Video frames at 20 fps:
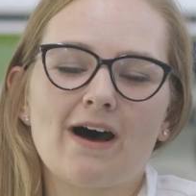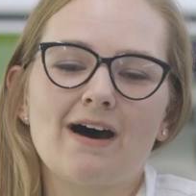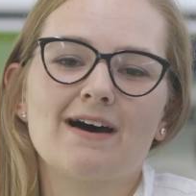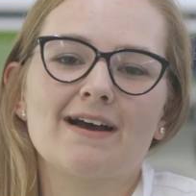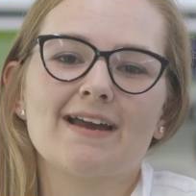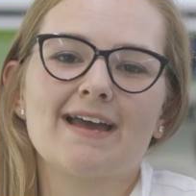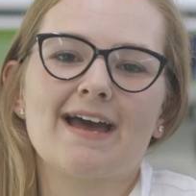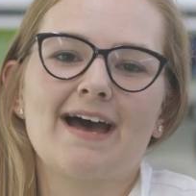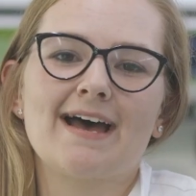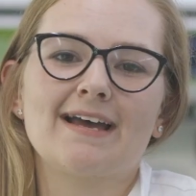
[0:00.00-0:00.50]

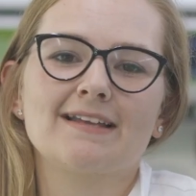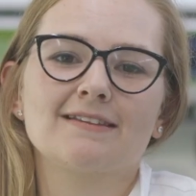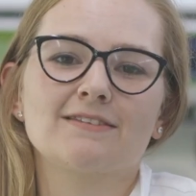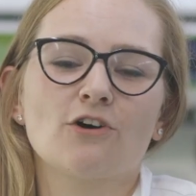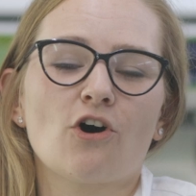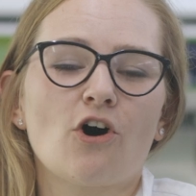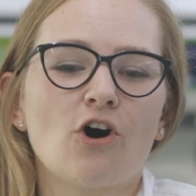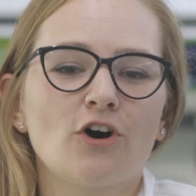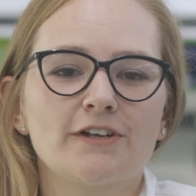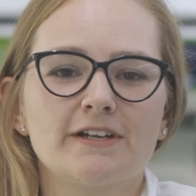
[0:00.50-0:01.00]
I had
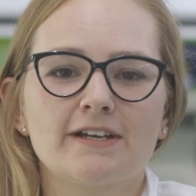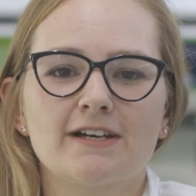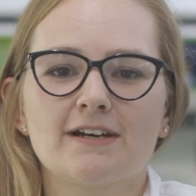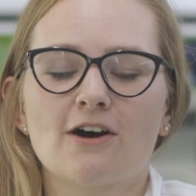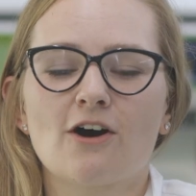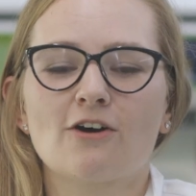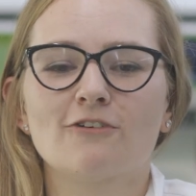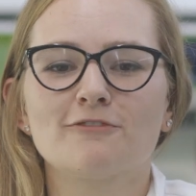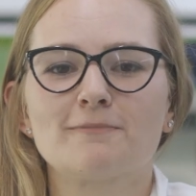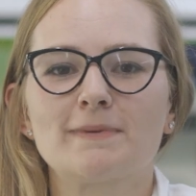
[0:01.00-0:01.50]
the
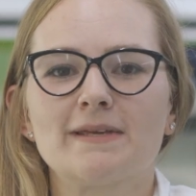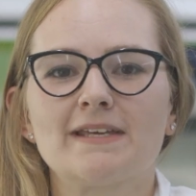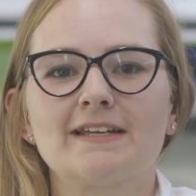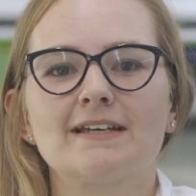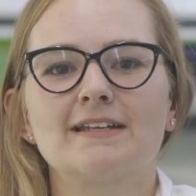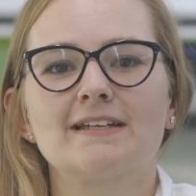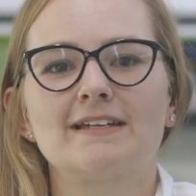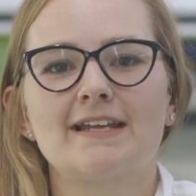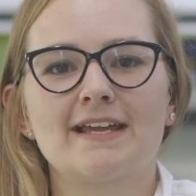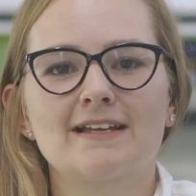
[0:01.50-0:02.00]
honor of
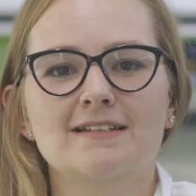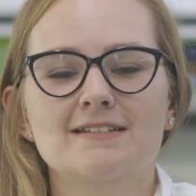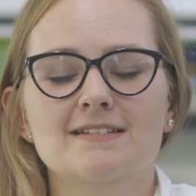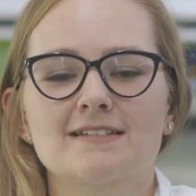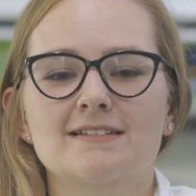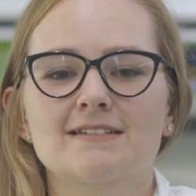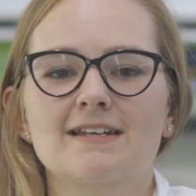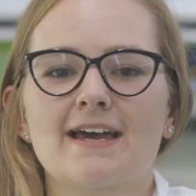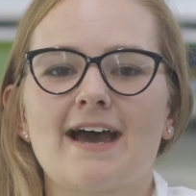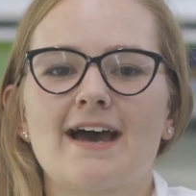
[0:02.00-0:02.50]
being
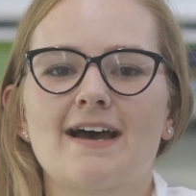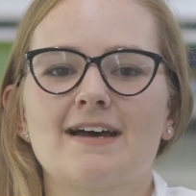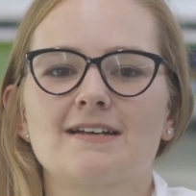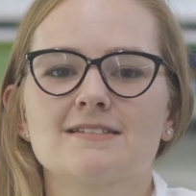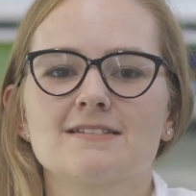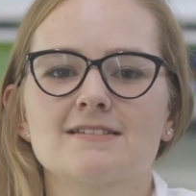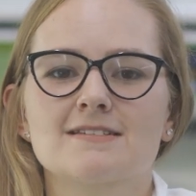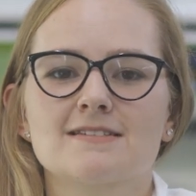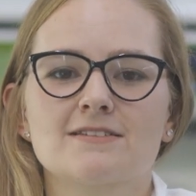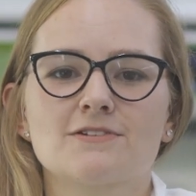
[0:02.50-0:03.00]
elected
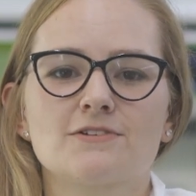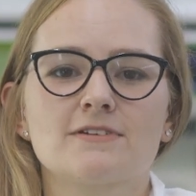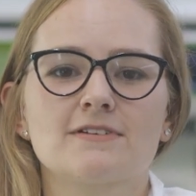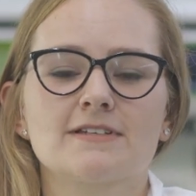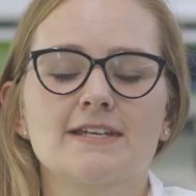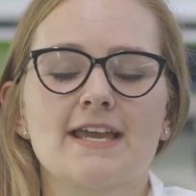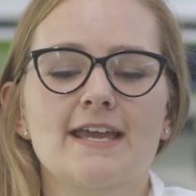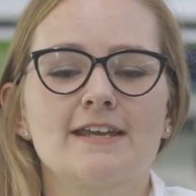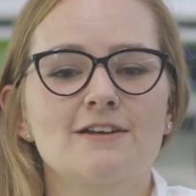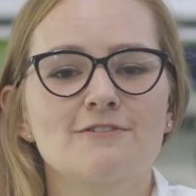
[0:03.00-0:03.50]
as
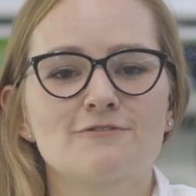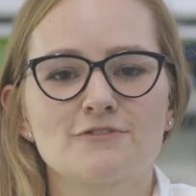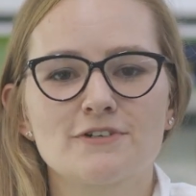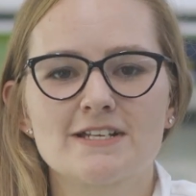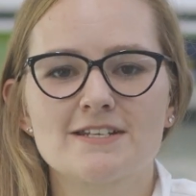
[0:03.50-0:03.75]
the Head of